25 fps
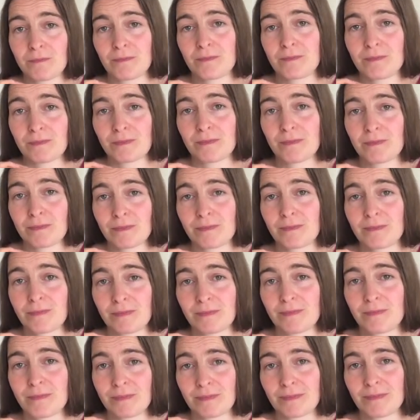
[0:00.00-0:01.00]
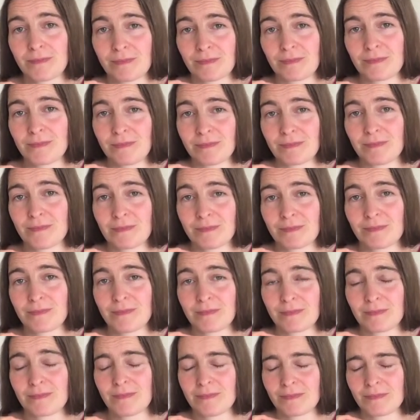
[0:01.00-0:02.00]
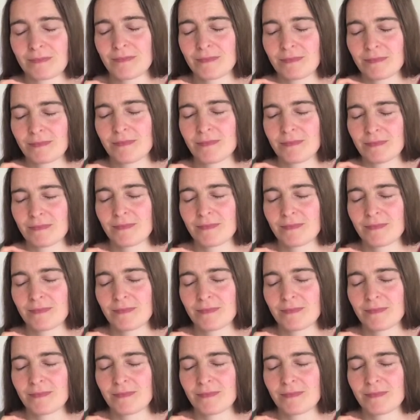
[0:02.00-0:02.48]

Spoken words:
Nobody speaks.